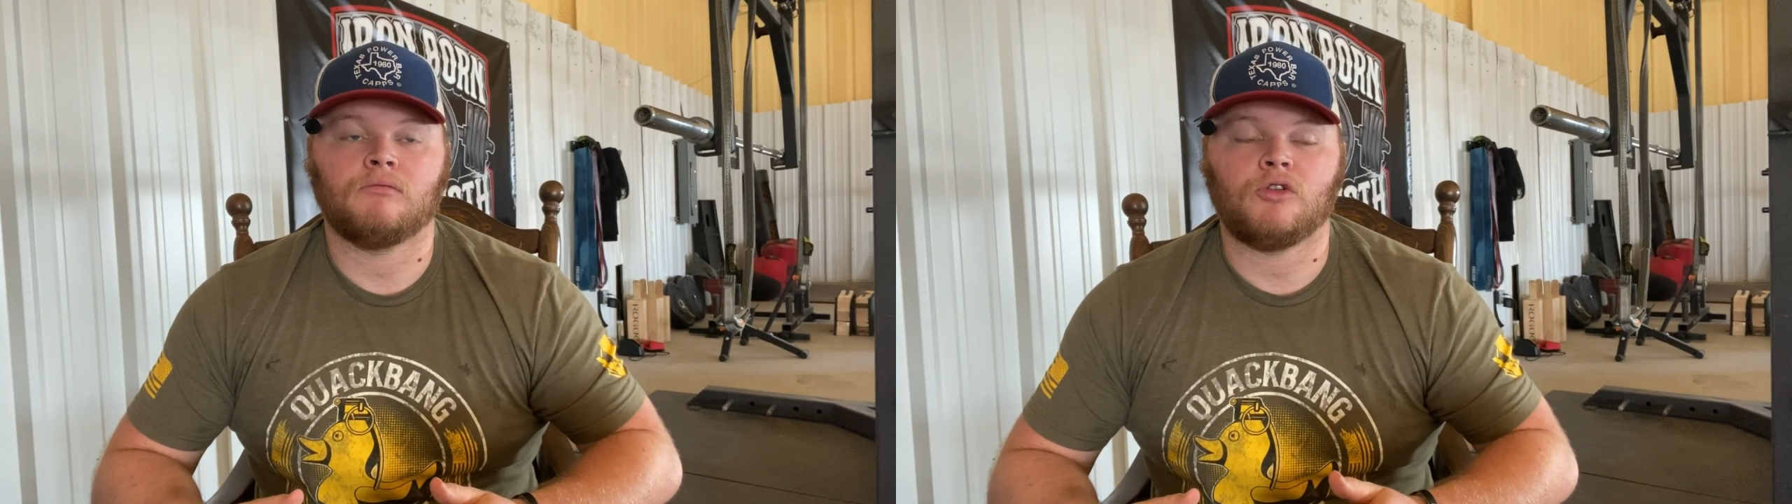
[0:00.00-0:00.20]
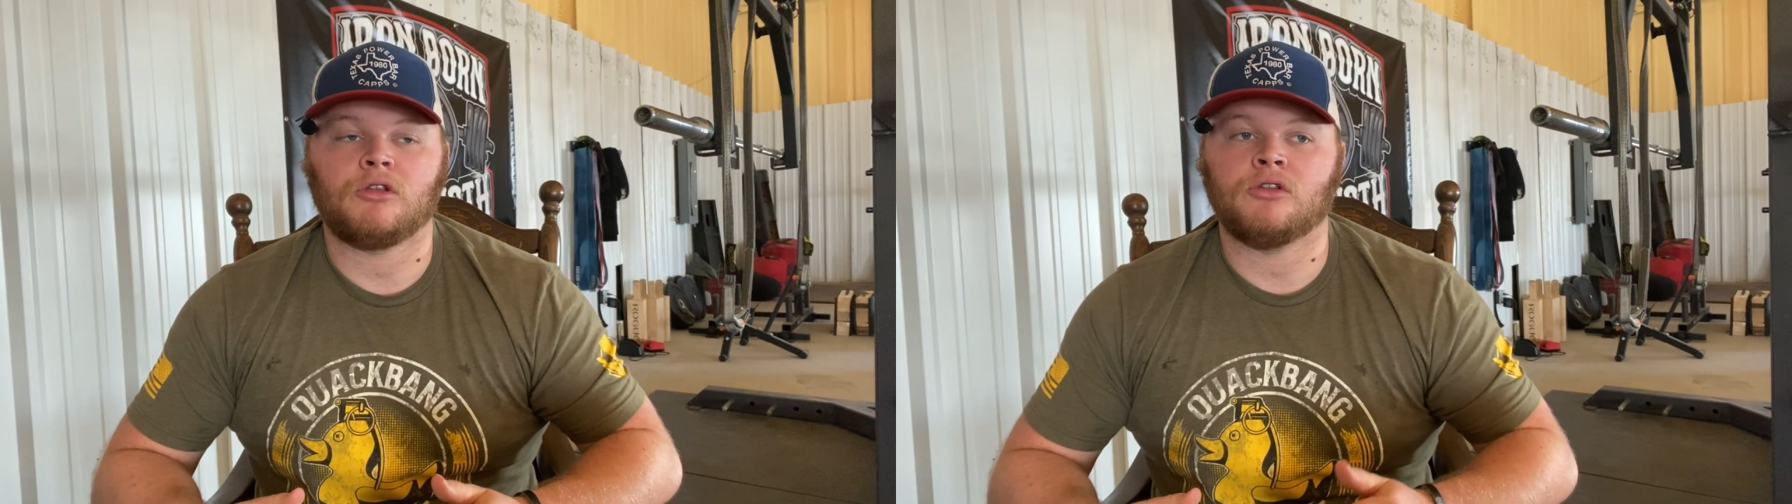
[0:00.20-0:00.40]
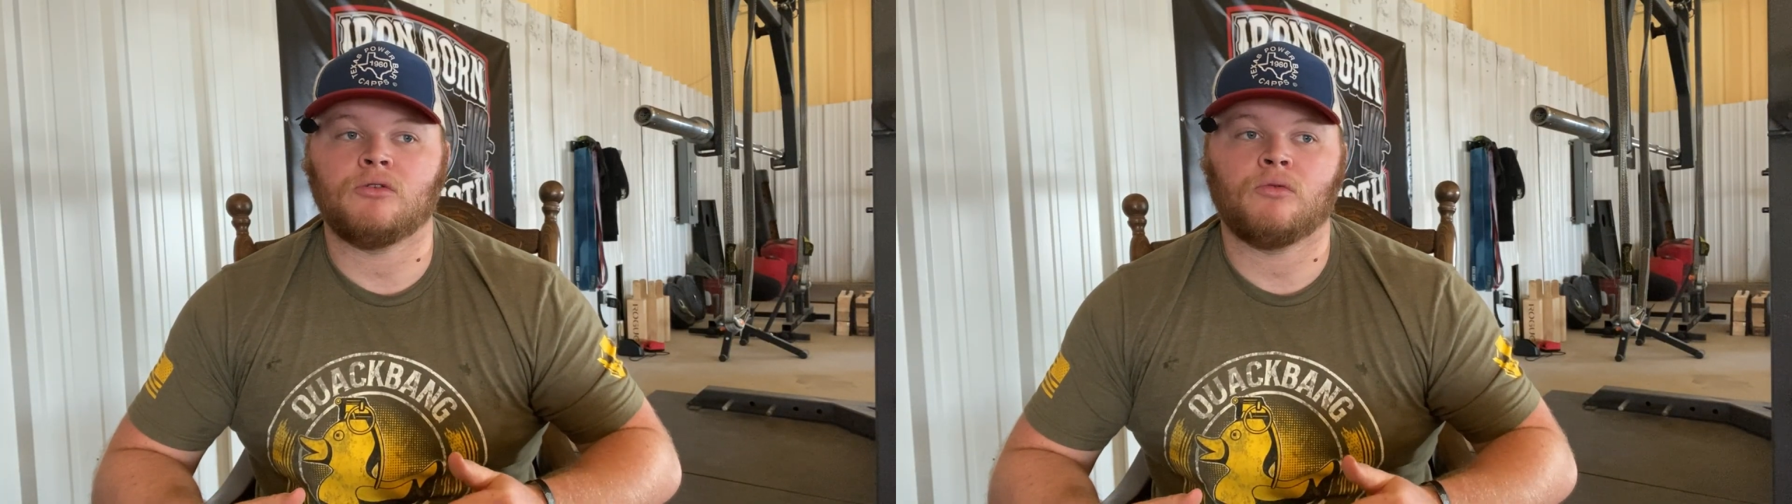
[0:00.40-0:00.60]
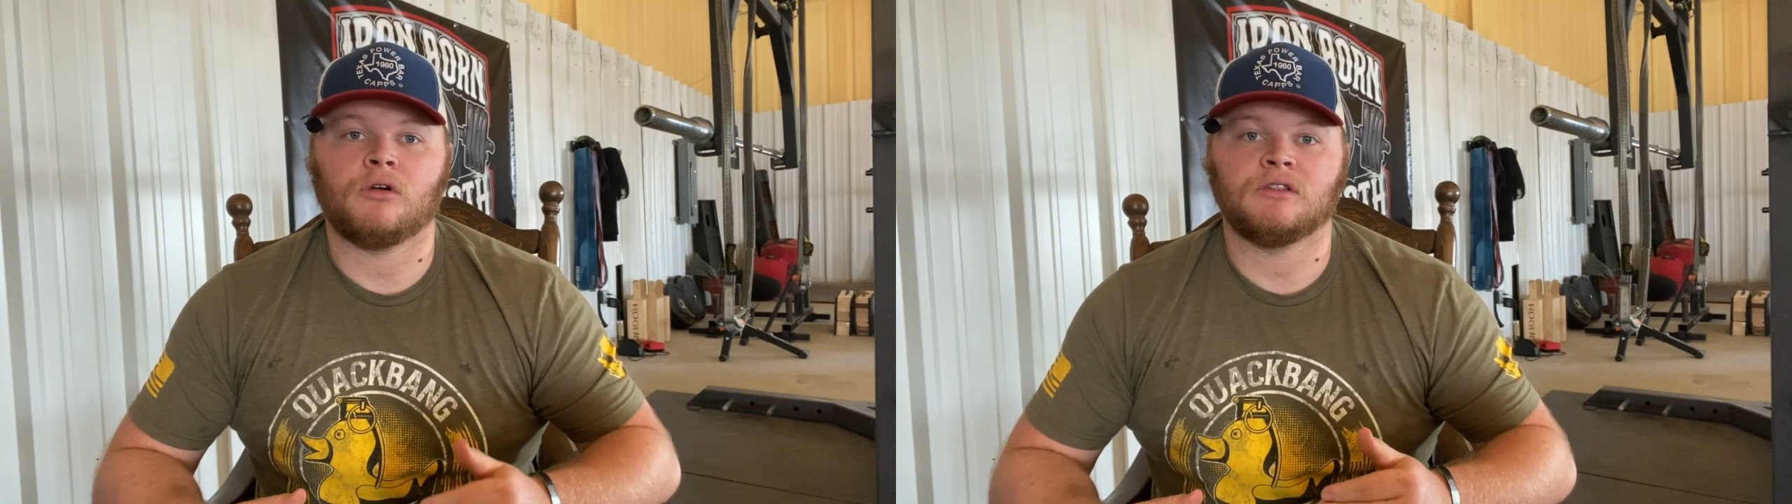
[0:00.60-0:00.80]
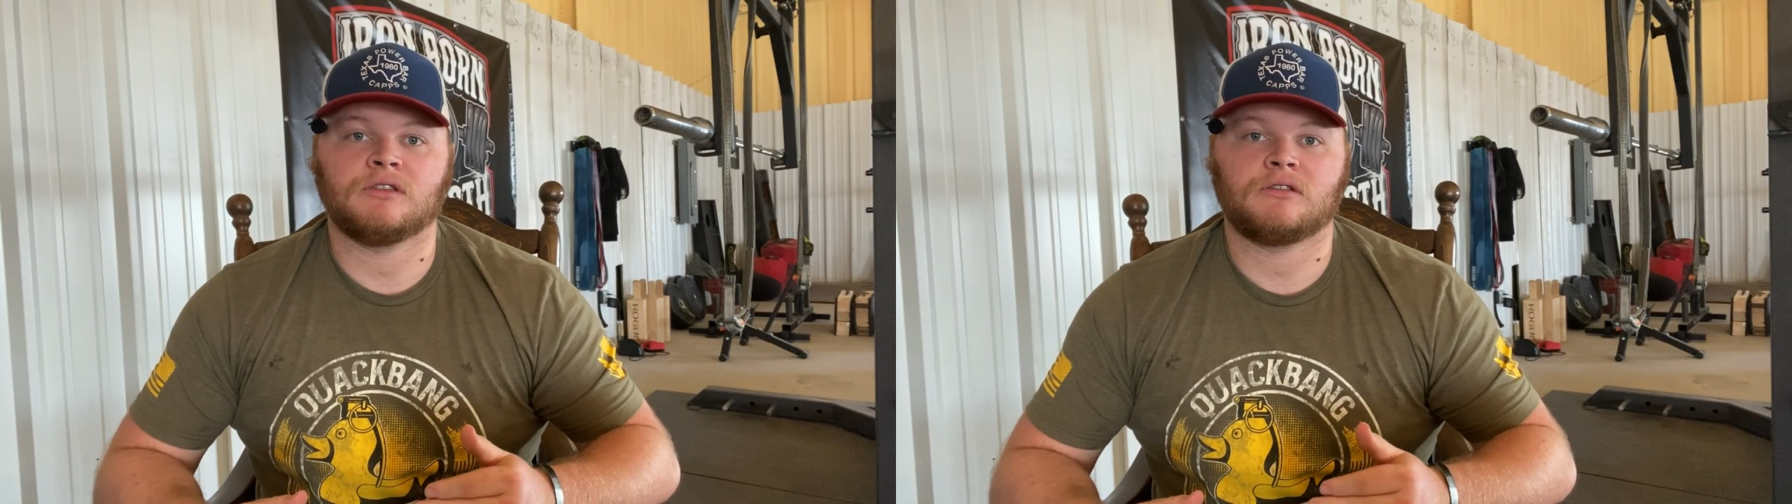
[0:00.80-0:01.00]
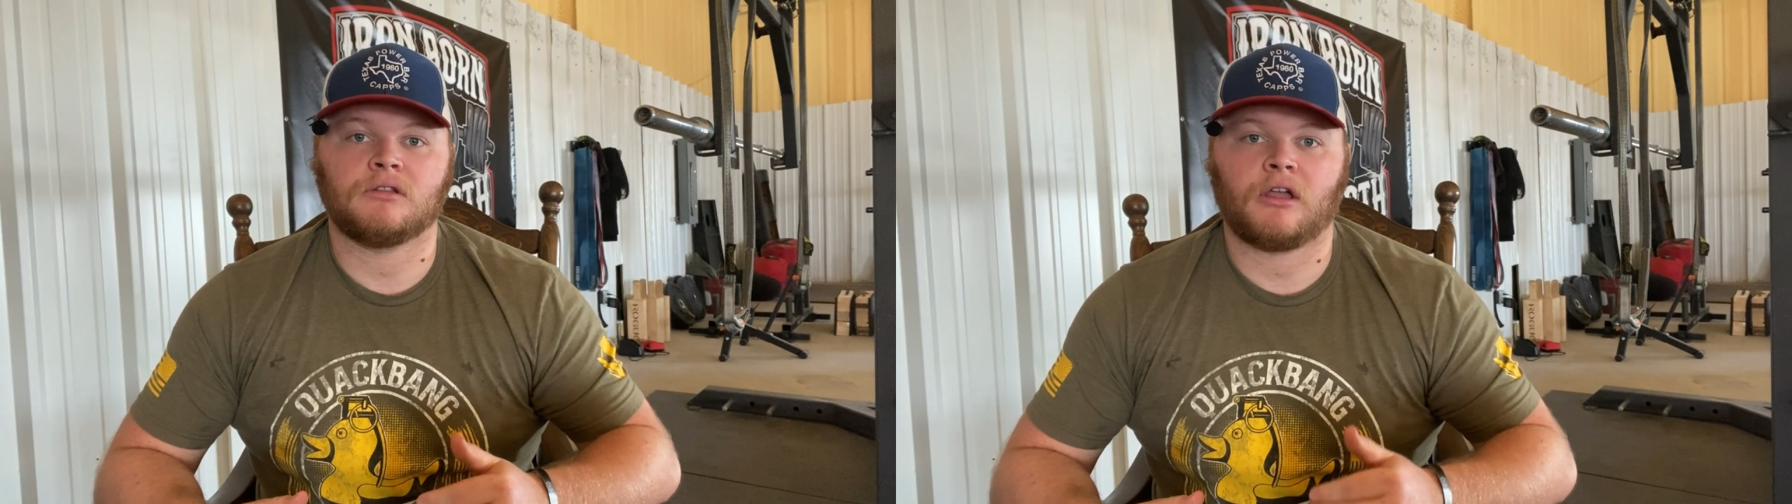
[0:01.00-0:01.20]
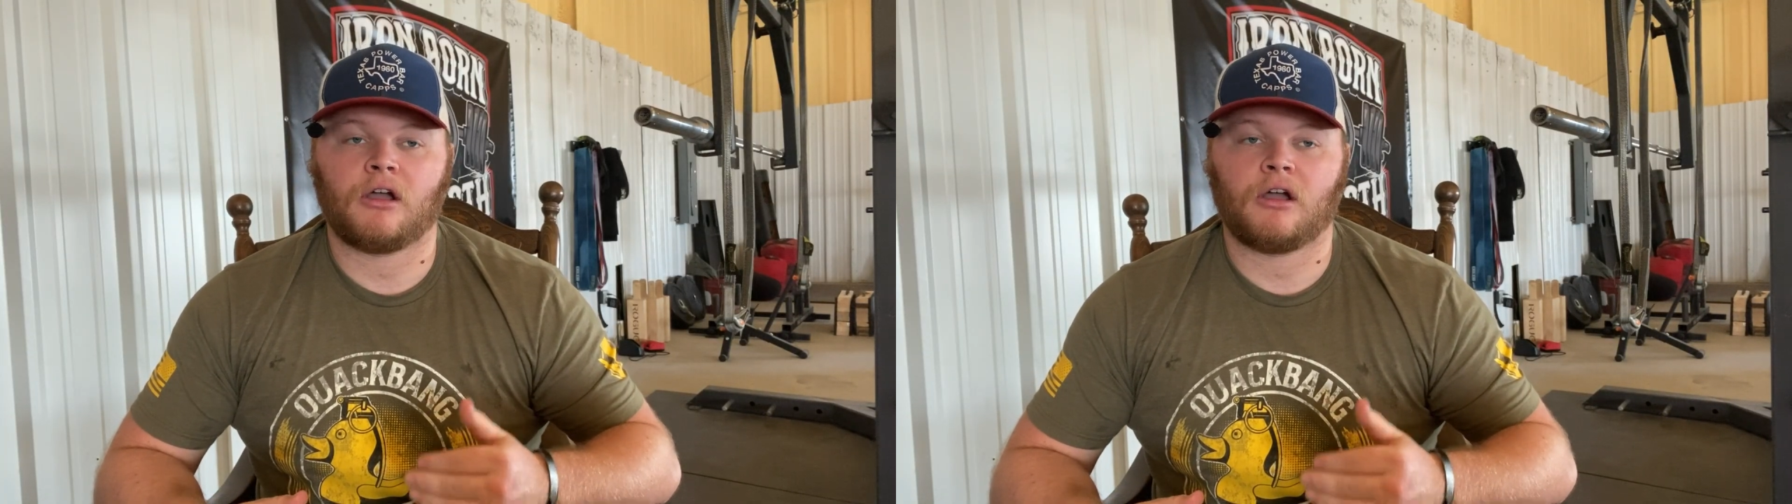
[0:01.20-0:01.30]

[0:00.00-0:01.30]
You can do ones